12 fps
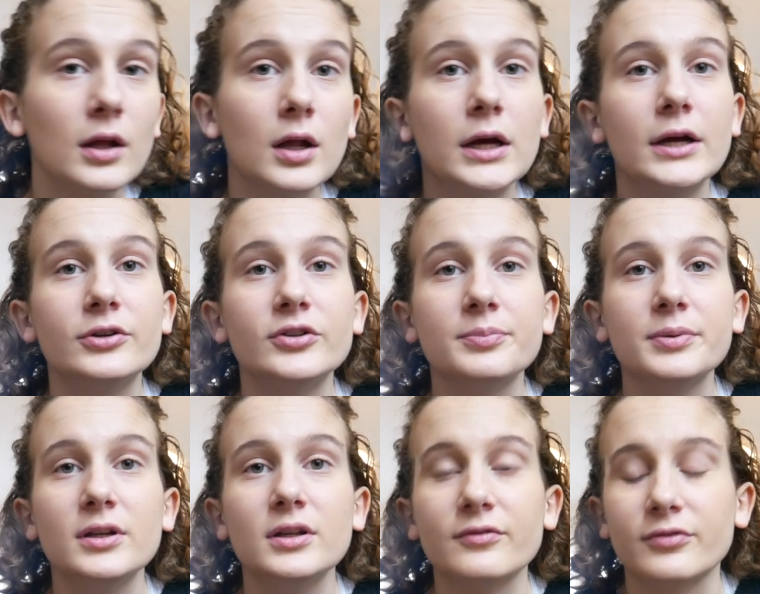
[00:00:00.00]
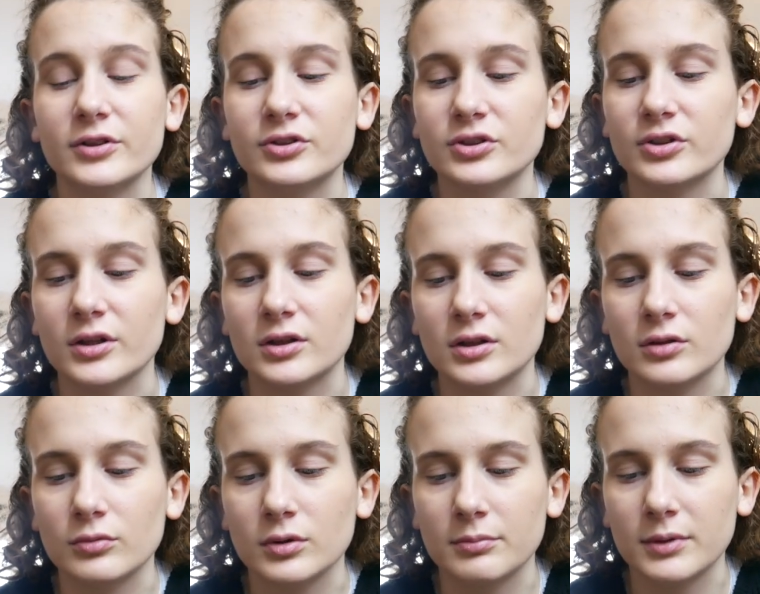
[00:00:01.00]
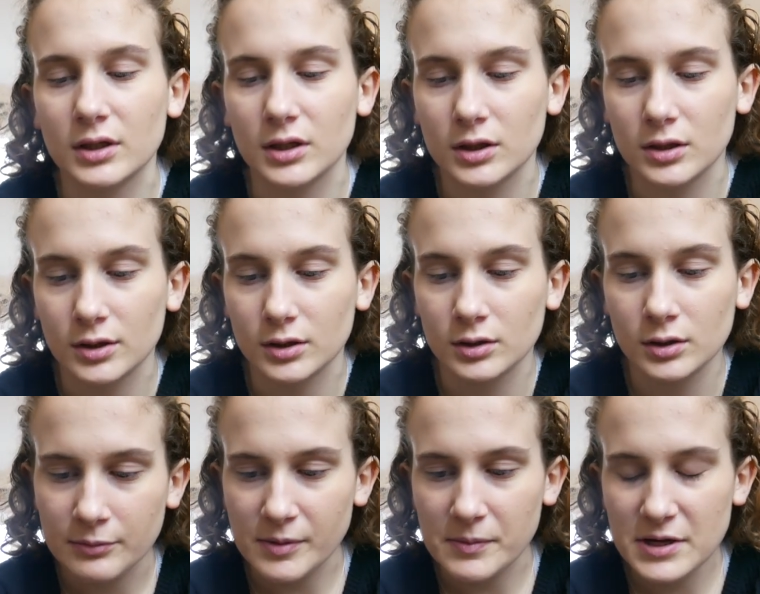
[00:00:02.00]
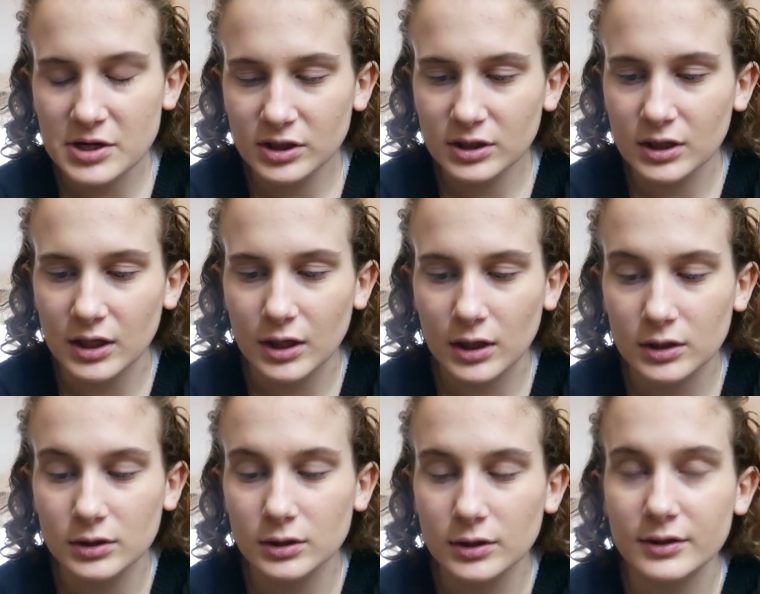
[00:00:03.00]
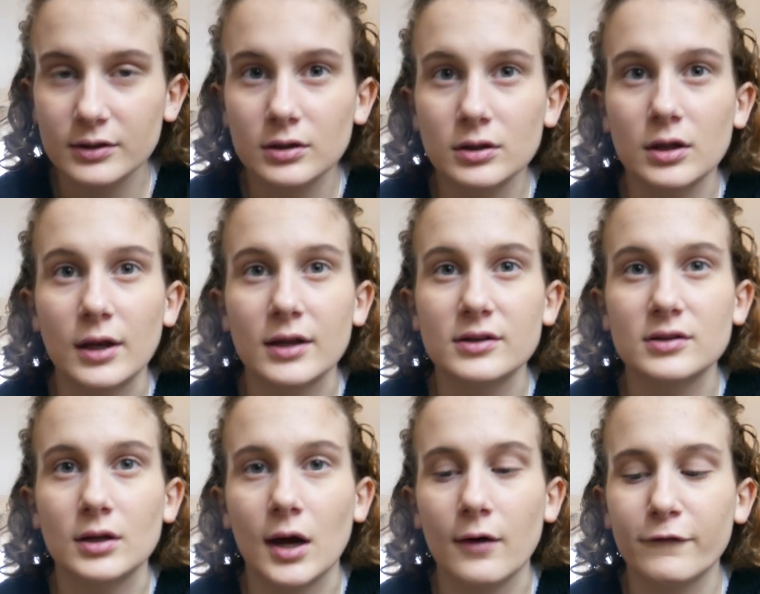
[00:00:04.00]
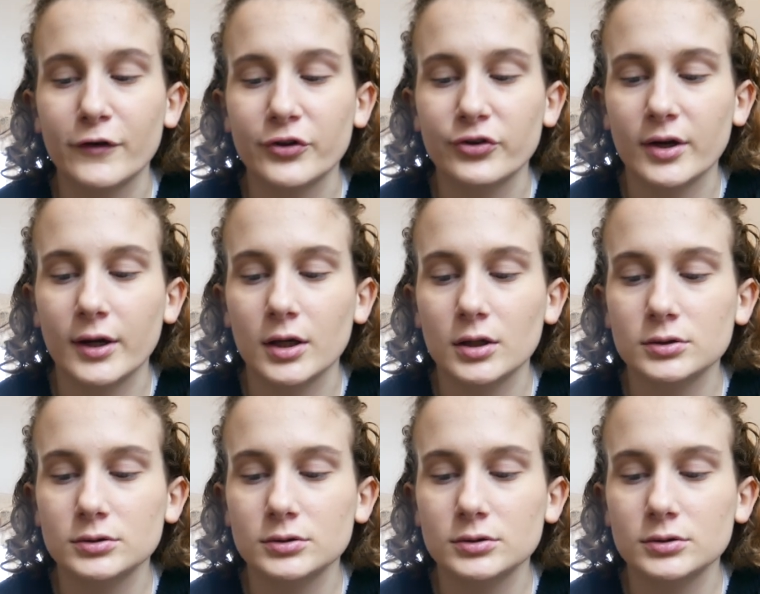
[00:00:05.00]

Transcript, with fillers: I just put it in the fridge because I didn't want to bake it then. Maybe I should let, let it sit out for a second.